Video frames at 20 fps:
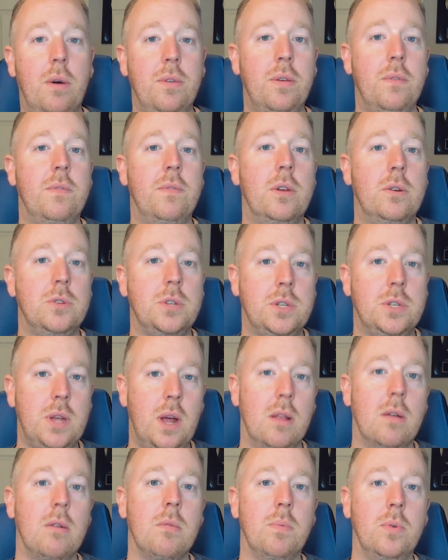Both of those
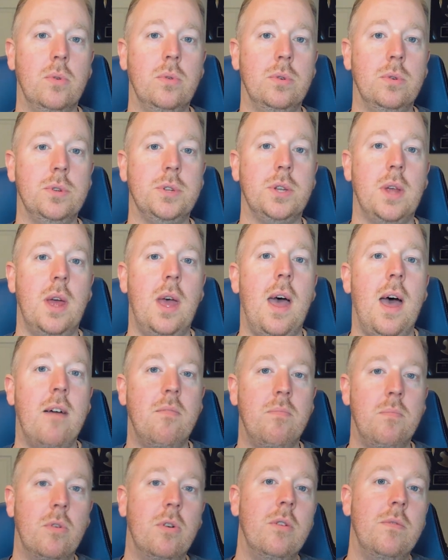seller pools
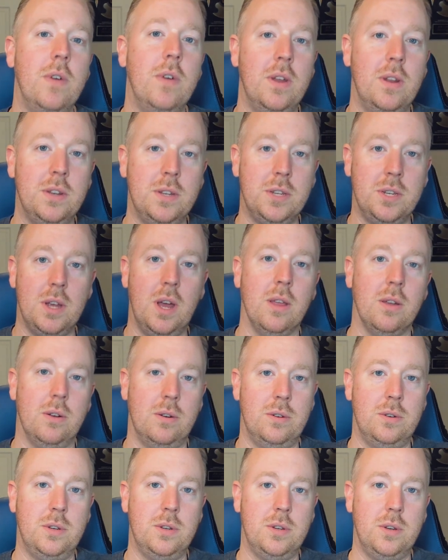have motivated
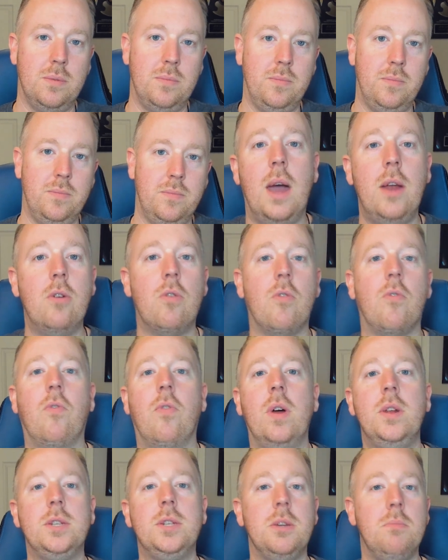sellers. I know
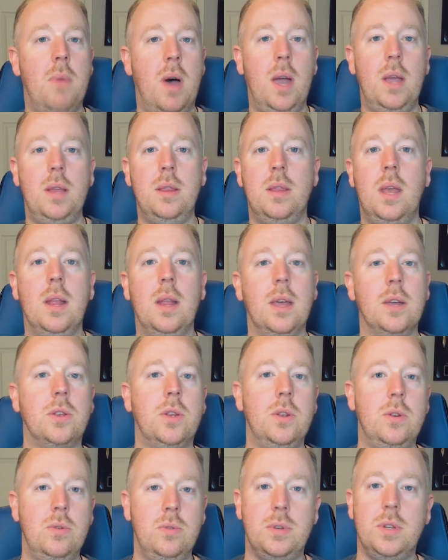friends of mine, they like
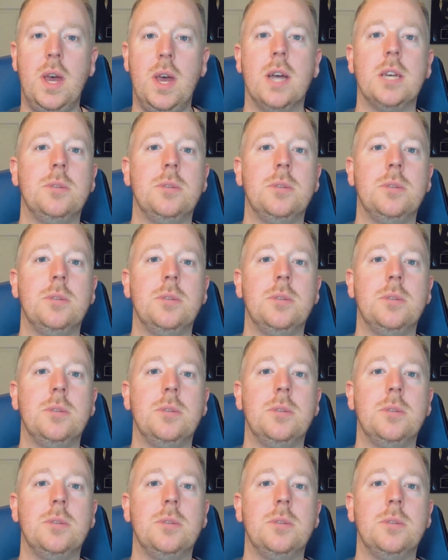to do